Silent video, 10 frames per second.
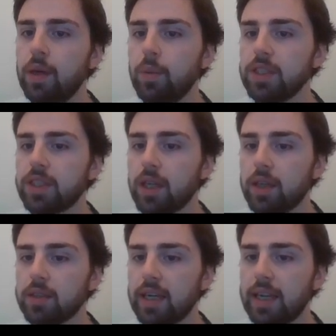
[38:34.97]
which
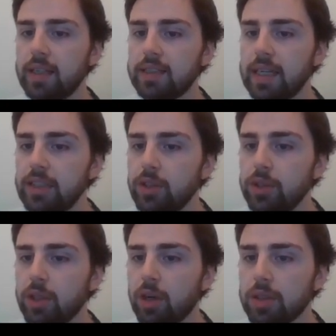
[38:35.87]
starts again telling you
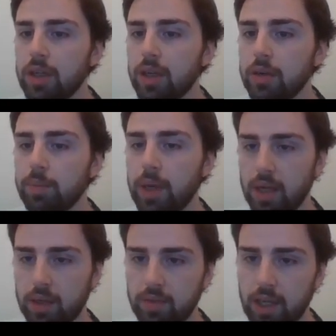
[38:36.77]
your cost
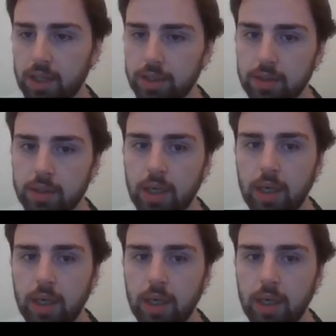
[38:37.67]
per conversions.